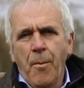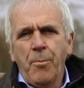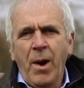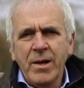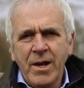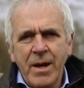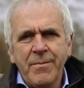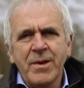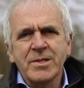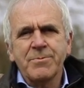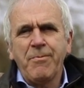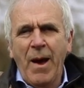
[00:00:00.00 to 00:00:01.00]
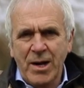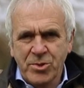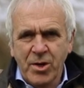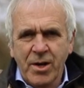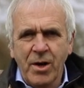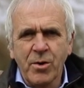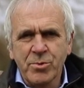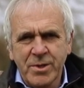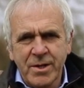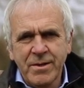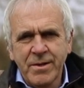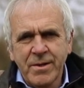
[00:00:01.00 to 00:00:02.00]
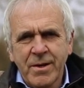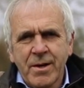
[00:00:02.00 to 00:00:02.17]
My name is Patrick Holden,